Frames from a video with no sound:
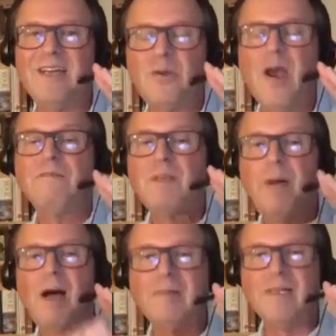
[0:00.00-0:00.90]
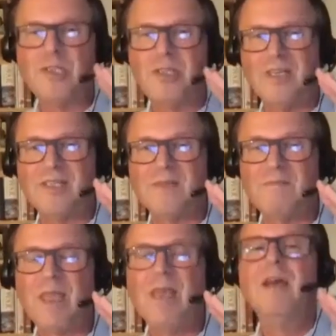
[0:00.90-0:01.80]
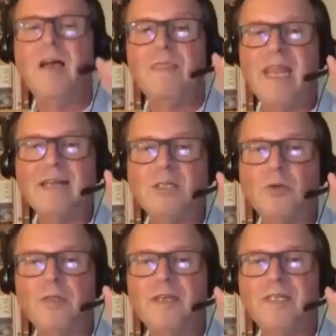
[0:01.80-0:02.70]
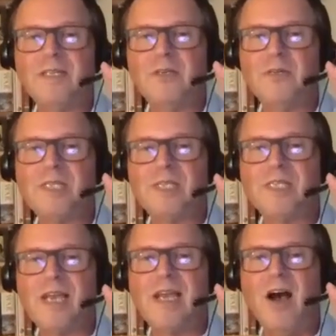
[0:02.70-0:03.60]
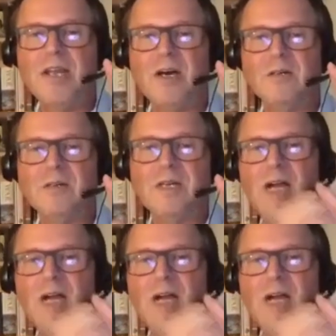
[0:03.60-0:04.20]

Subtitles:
You have to publish things. And the natural thing to do is to say, I know,